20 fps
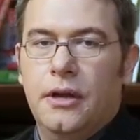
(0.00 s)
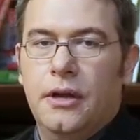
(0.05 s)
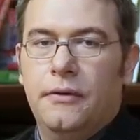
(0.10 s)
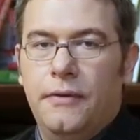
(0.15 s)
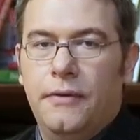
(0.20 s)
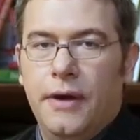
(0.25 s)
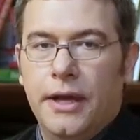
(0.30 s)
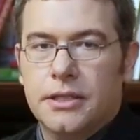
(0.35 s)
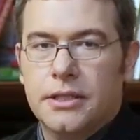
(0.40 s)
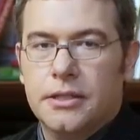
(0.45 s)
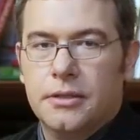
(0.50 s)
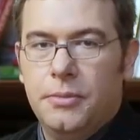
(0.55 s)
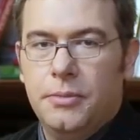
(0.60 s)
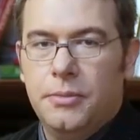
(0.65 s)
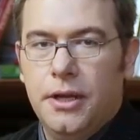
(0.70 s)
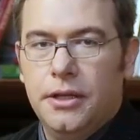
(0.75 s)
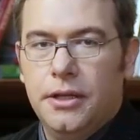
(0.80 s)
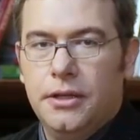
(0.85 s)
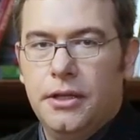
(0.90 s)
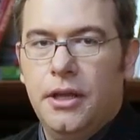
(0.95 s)

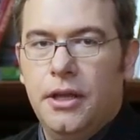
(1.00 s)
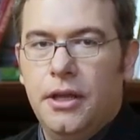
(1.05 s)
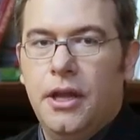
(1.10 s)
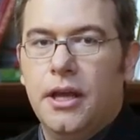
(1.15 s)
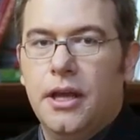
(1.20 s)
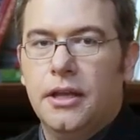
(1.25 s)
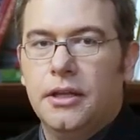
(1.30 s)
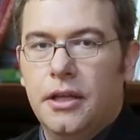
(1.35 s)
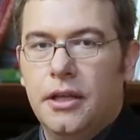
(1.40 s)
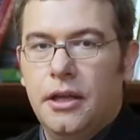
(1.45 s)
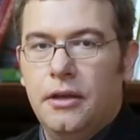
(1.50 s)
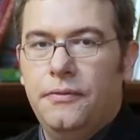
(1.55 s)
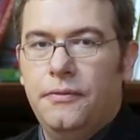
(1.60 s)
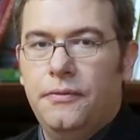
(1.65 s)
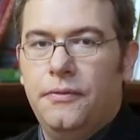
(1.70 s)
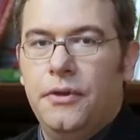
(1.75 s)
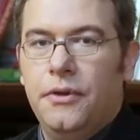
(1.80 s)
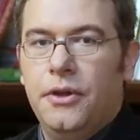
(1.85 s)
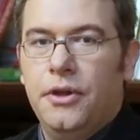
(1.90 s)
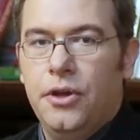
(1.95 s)
flexibility and
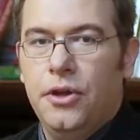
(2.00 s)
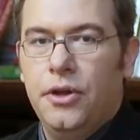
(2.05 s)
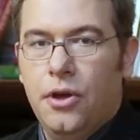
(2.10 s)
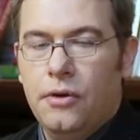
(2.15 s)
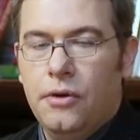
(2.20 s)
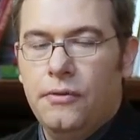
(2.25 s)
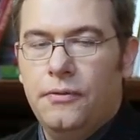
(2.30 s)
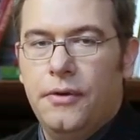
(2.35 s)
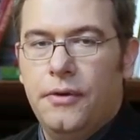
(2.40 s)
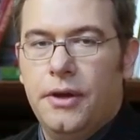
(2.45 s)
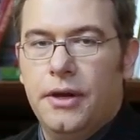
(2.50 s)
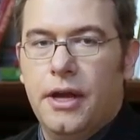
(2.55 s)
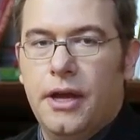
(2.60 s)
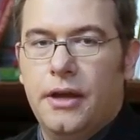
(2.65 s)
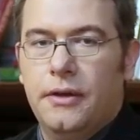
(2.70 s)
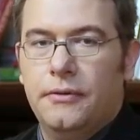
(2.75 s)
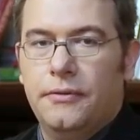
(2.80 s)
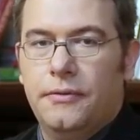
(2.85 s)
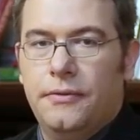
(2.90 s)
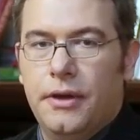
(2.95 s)
give your
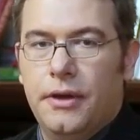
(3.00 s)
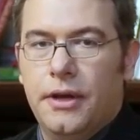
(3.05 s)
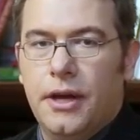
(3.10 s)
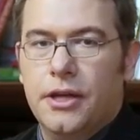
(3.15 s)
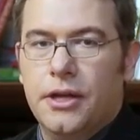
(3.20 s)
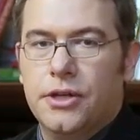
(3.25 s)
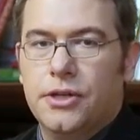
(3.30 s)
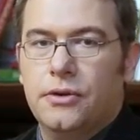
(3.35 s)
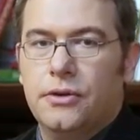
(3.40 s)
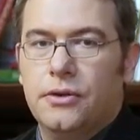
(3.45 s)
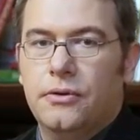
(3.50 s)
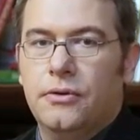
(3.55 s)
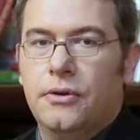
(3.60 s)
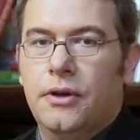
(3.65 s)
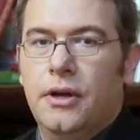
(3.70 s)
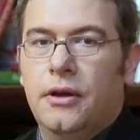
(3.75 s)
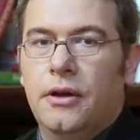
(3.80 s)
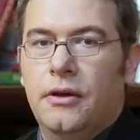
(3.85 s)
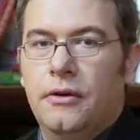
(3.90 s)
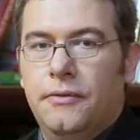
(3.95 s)
financial
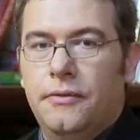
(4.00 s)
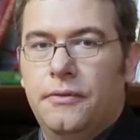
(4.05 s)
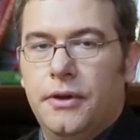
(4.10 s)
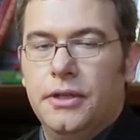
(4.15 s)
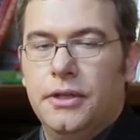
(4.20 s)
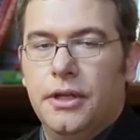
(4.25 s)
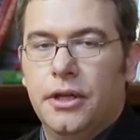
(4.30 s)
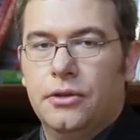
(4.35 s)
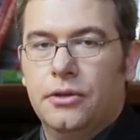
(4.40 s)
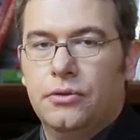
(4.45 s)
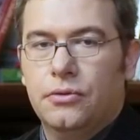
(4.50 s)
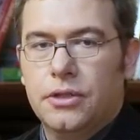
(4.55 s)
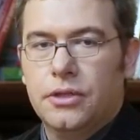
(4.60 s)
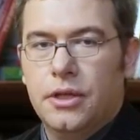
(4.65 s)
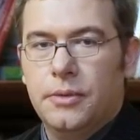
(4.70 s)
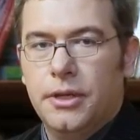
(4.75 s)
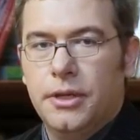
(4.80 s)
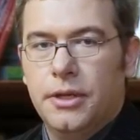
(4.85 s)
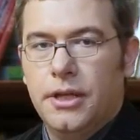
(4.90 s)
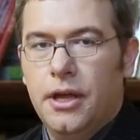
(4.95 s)
funding to
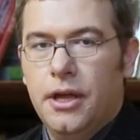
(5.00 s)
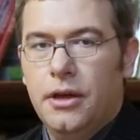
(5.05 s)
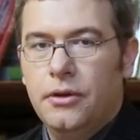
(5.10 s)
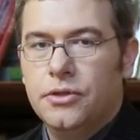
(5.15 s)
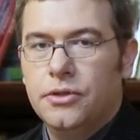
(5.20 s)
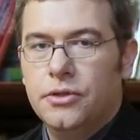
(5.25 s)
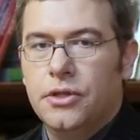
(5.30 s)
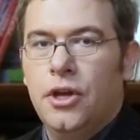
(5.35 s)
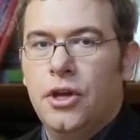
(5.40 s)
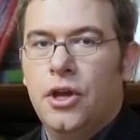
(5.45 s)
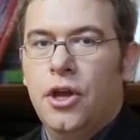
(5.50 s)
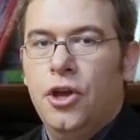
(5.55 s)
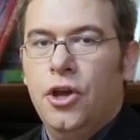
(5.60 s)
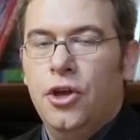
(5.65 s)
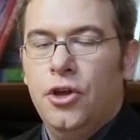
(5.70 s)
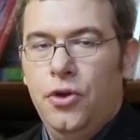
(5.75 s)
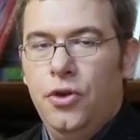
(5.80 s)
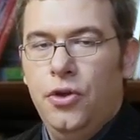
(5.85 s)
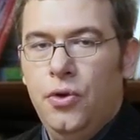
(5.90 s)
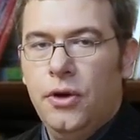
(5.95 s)
somebody else,
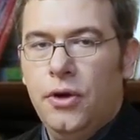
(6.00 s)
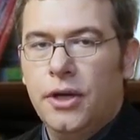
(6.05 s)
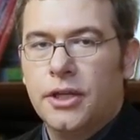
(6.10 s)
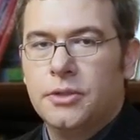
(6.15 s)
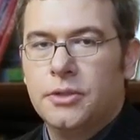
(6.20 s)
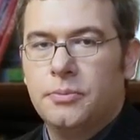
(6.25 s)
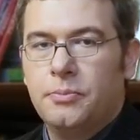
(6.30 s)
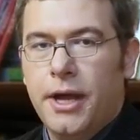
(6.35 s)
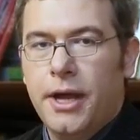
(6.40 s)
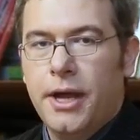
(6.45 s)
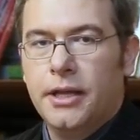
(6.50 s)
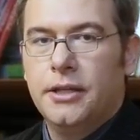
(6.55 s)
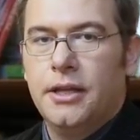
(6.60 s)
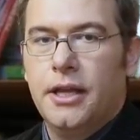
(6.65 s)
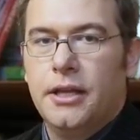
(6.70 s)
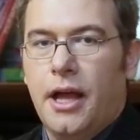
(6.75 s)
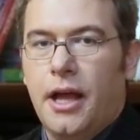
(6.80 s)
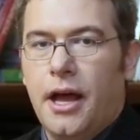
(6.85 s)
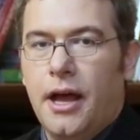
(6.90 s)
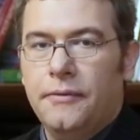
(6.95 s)
you expect
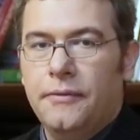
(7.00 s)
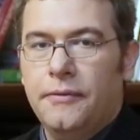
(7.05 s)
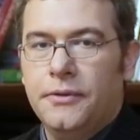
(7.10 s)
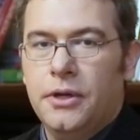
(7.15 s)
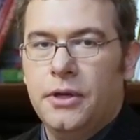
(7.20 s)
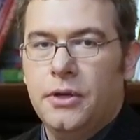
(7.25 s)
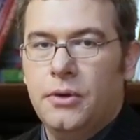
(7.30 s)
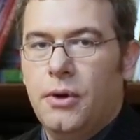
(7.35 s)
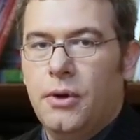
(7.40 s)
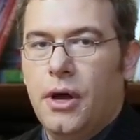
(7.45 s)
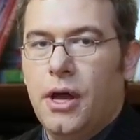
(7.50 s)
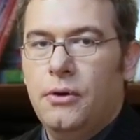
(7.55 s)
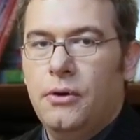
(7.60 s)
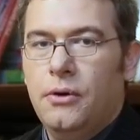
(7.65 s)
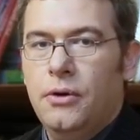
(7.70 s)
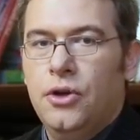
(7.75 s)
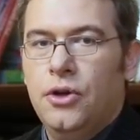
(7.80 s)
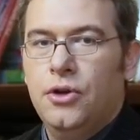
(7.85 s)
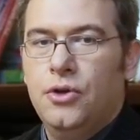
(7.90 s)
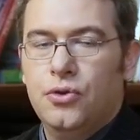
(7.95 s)
that after a while
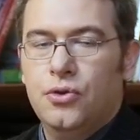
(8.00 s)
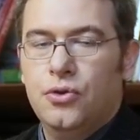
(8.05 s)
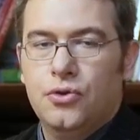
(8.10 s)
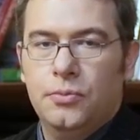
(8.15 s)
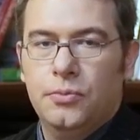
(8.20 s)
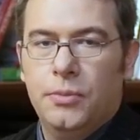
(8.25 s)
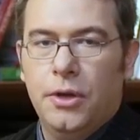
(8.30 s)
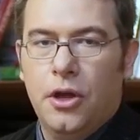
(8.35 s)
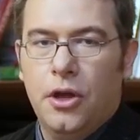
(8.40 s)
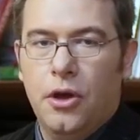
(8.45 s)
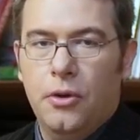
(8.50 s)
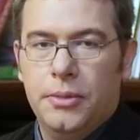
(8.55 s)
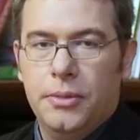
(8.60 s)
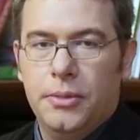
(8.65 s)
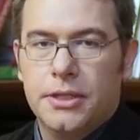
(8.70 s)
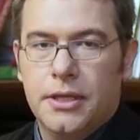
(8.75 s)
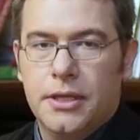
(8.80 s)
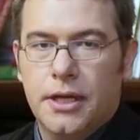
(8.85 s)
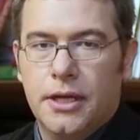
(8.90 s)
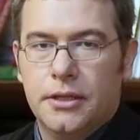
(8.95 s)
you should be
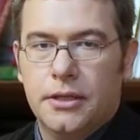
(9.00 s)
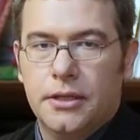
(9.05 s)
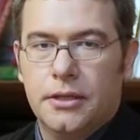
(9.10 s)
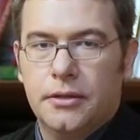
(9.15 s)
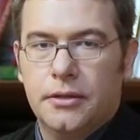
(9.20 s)
compensated.